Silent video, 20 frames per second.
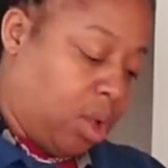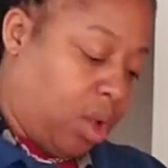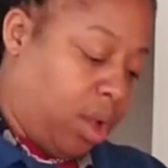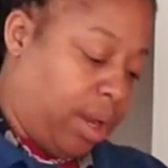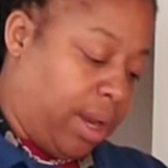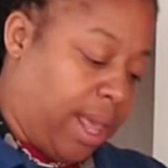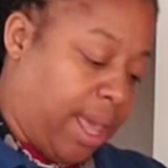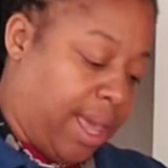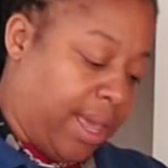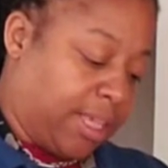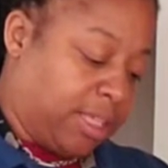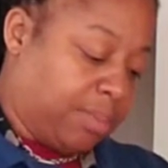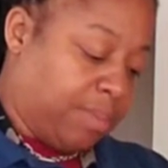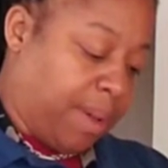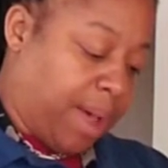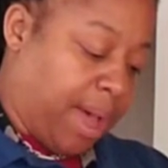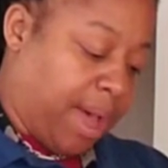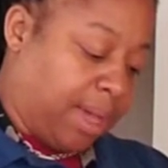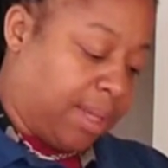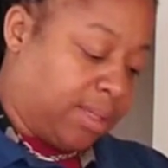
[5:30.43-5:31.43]
on the
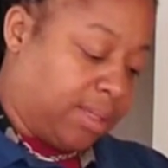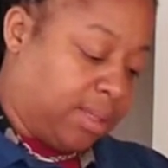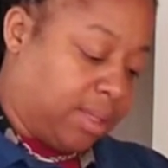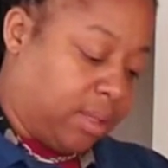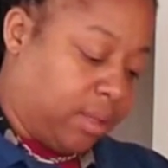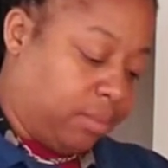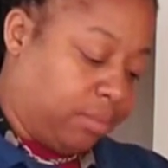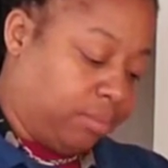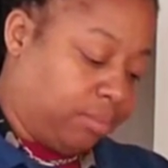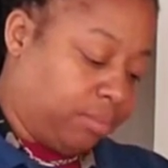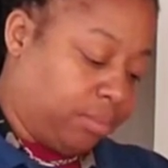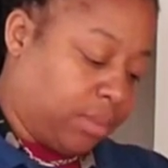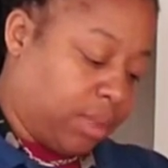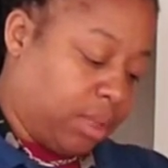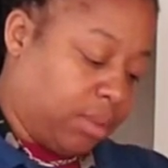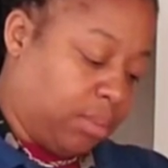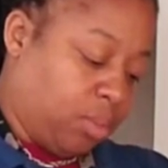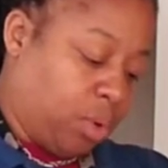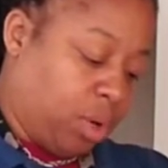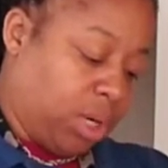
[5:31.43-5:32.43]
Xbox, and
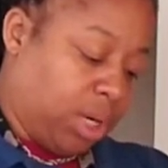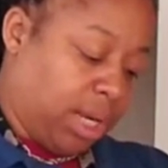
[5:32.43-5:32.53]
more